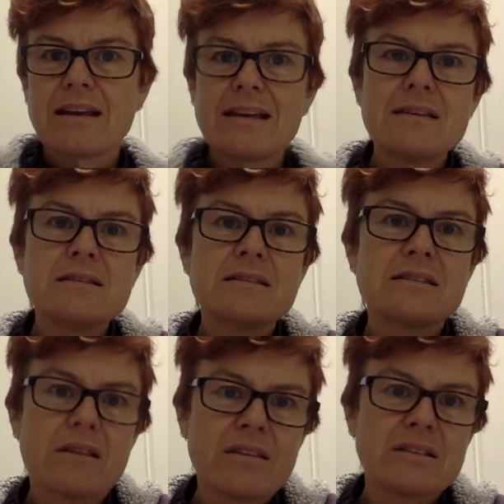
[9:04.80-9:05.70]

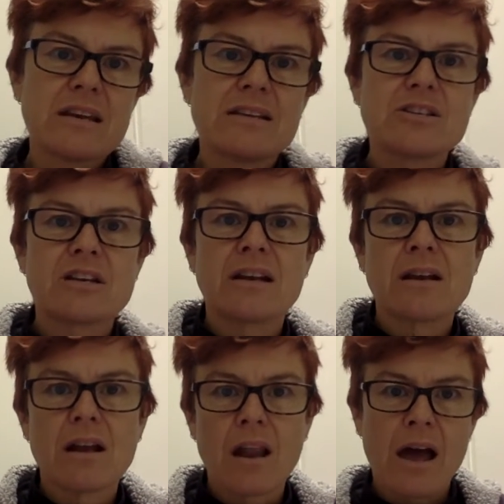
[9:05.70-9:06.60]
Is the teaching
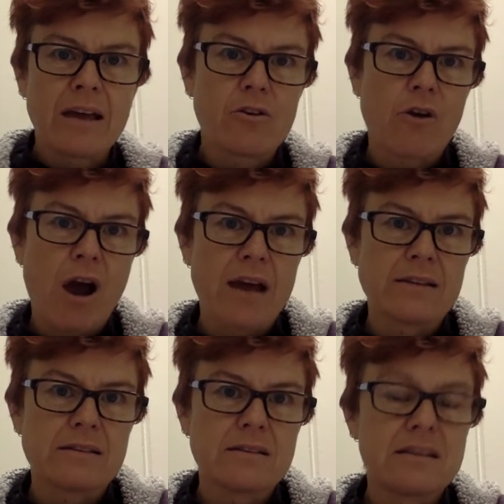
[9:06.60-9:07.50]
like
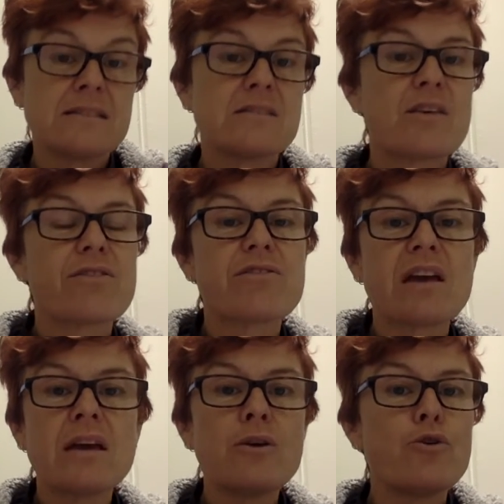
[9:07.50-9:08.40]
Christ? Is the
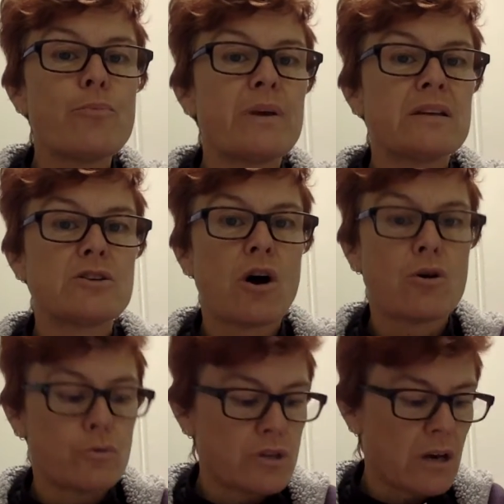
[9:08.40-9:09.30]
thing you're being
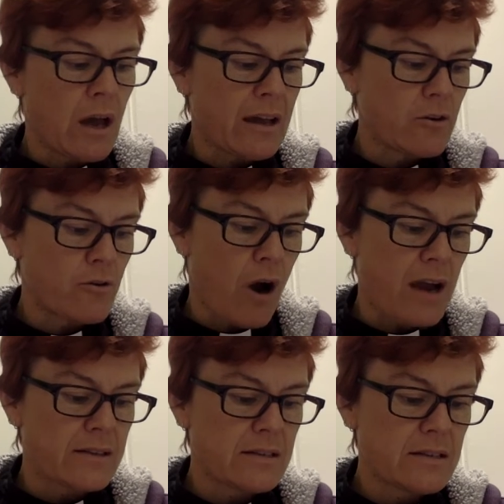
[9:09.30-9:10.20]
told like
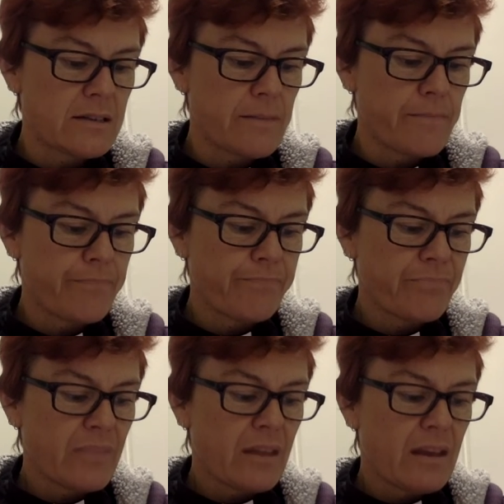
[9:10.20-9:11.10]
Christ?
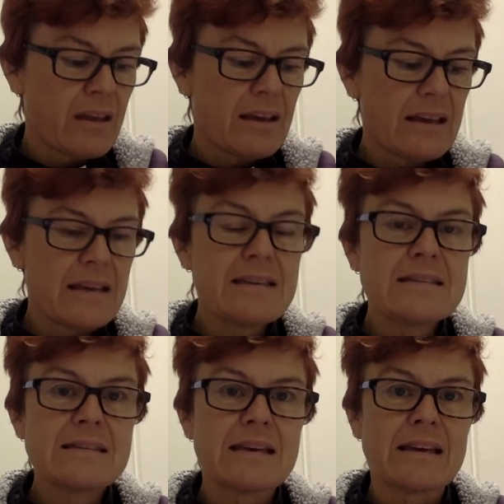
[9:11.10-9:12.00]

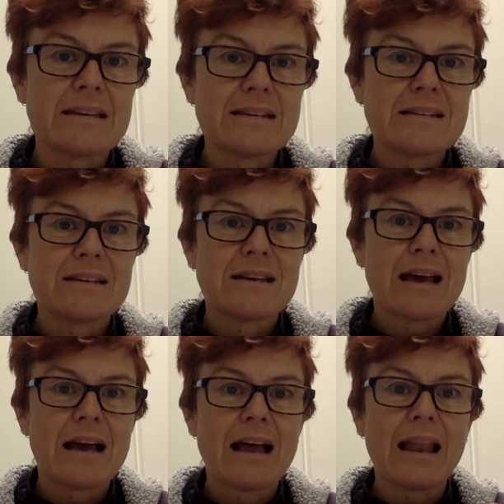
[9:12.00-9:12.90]
Is it
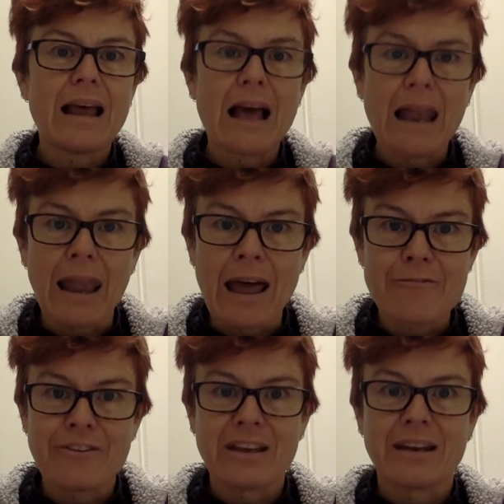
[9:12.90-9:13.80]

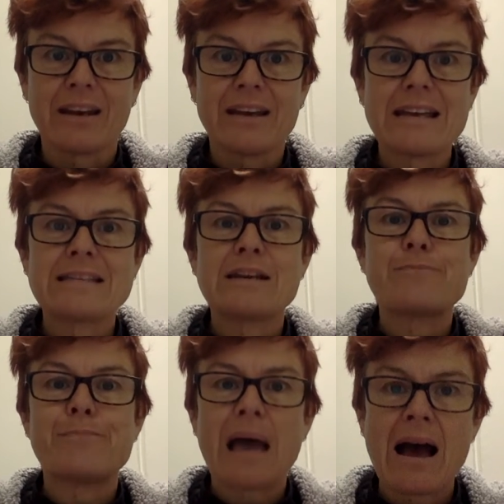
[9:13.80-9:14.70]
loving? Is it
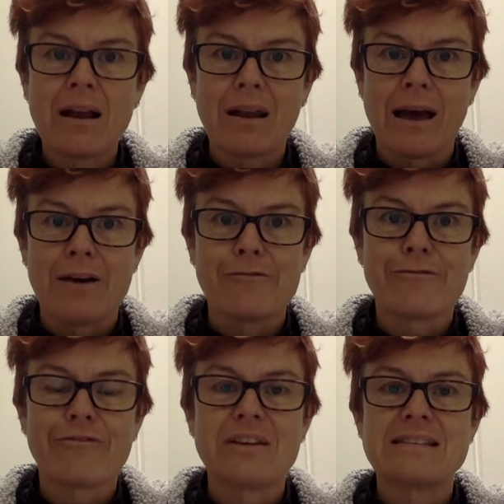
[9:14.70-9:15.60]
about
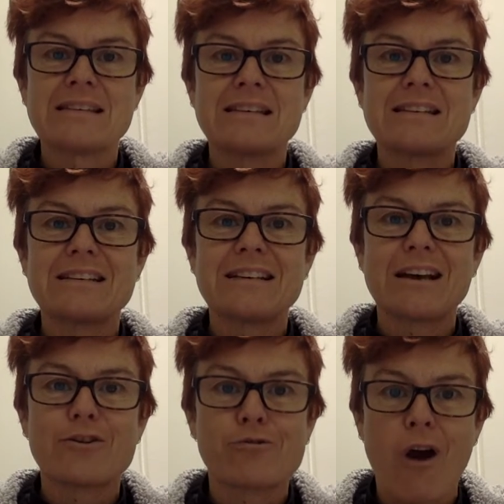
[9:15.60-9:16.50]
love? Is it
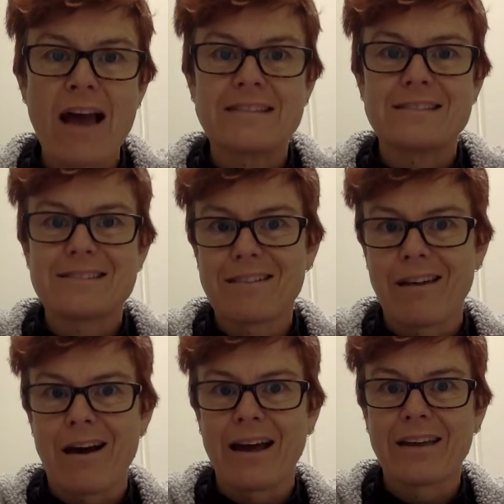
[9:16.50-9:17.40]

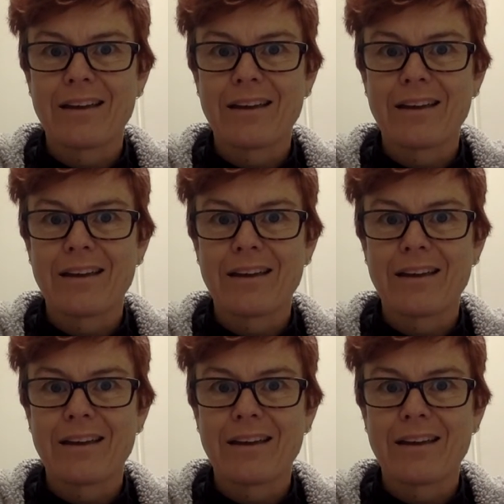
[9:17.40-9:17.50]
Christ-like?